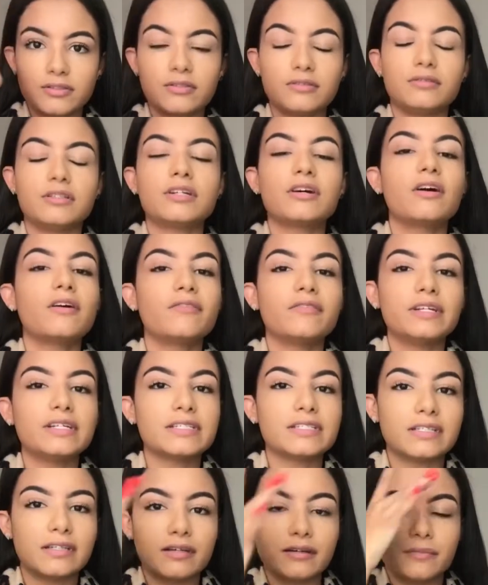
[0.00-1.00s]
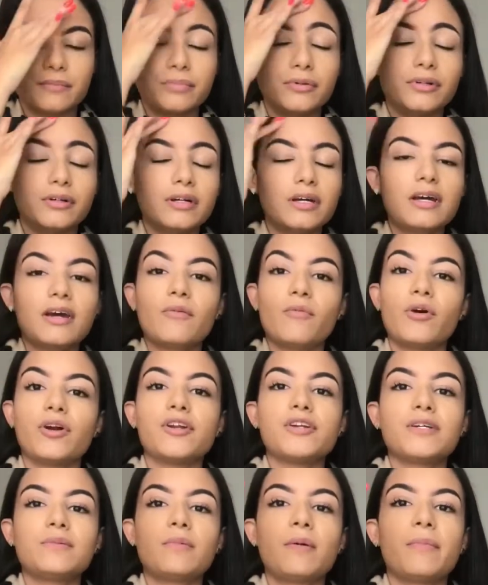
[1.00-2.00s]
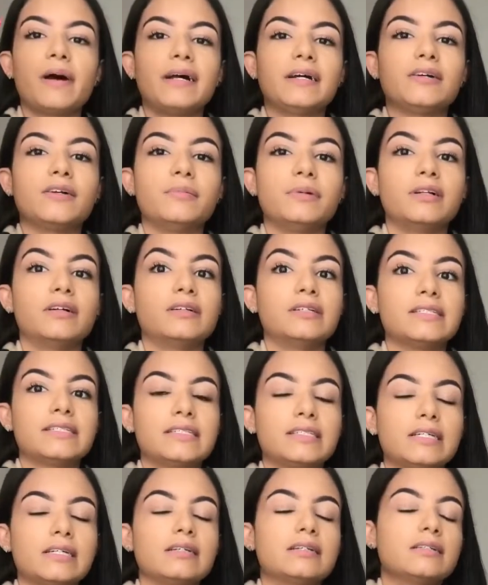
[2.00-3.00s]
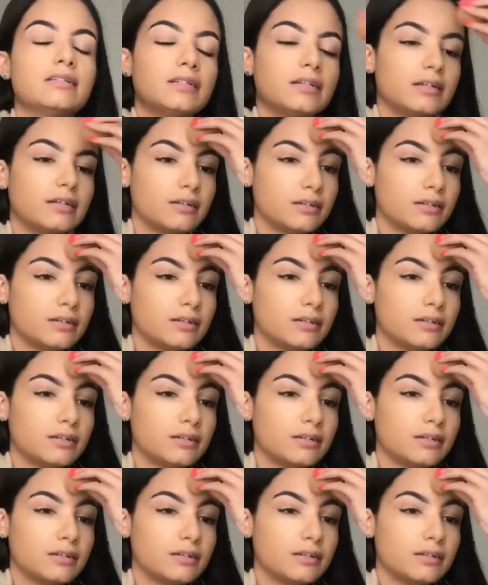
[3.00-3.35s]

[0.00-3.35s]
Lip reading: you can't really see it, but when I do my makeup it like sinks in.